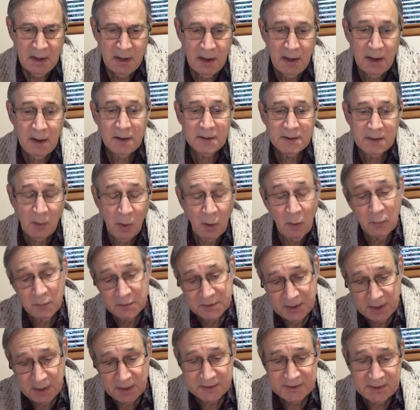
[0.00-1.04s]
It
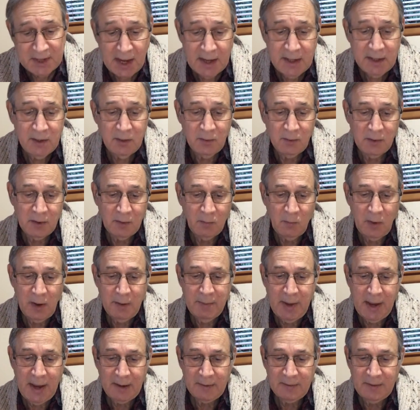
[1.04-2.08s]
was in a psych unit way
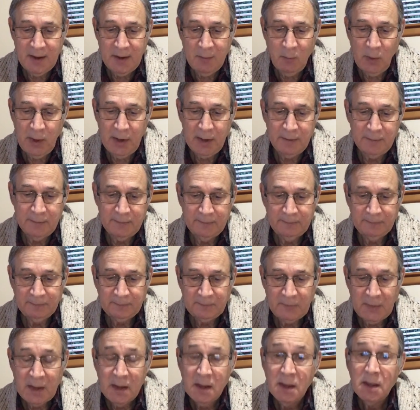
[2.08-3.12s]
back then. When
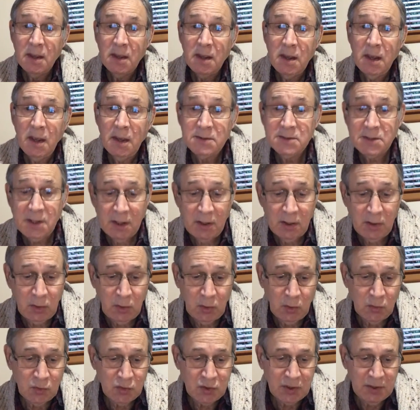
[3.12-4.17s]
his
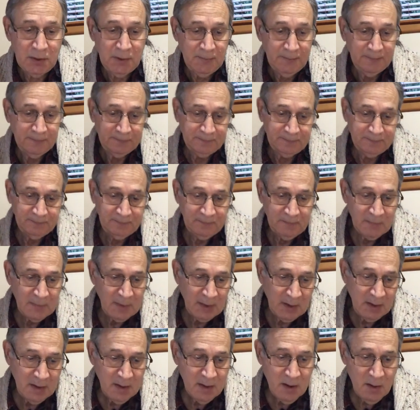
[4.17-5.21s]
conclusion,
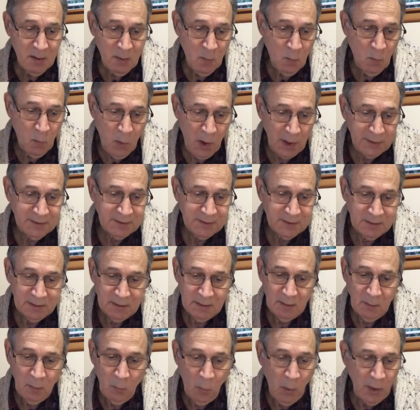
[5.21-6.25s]
what
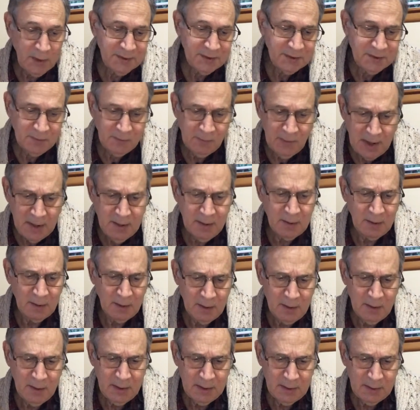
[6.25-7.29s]

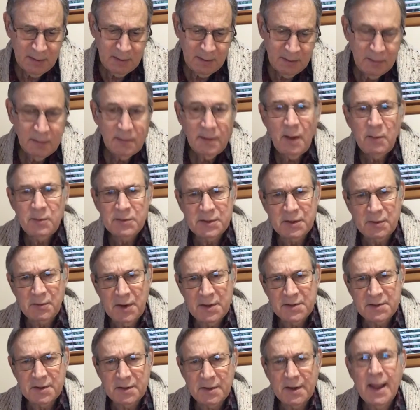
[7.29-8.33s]
surrendered? That was a
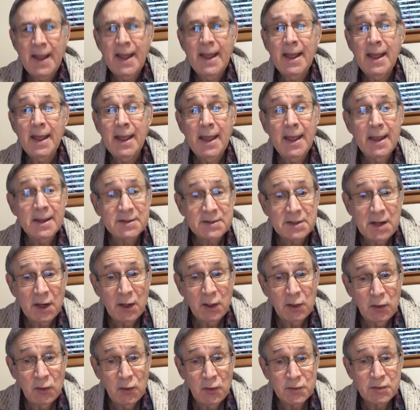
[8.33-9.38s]
question. His
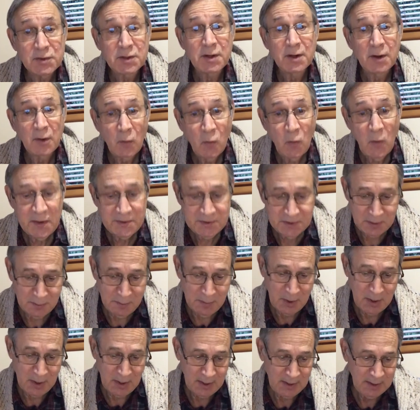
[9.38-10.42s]
conclusion, question
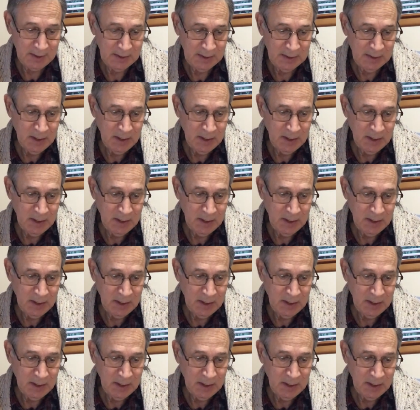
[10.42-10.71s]
mark.